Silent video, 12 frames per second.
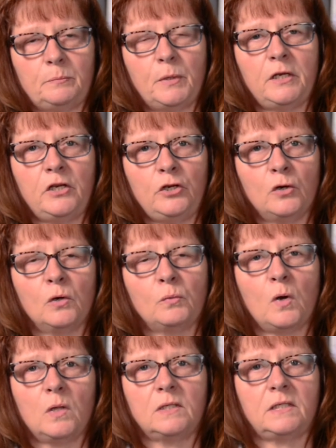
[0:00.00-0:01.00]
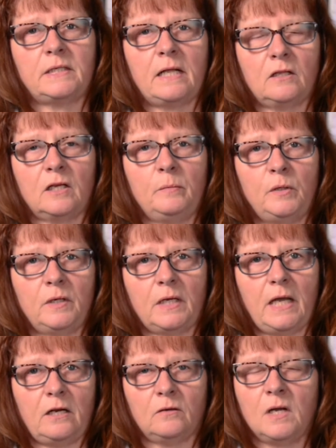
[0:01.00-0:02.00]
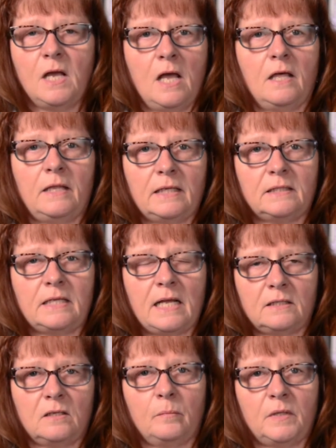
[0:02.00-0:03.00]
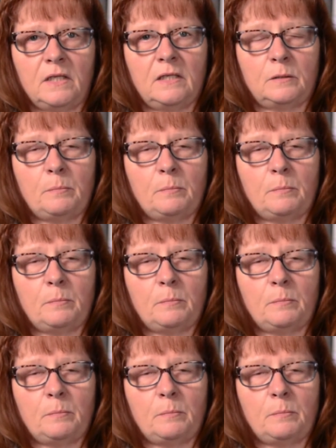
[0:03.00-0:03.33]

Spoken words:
but in your role as a telecommunicator, that's not something that's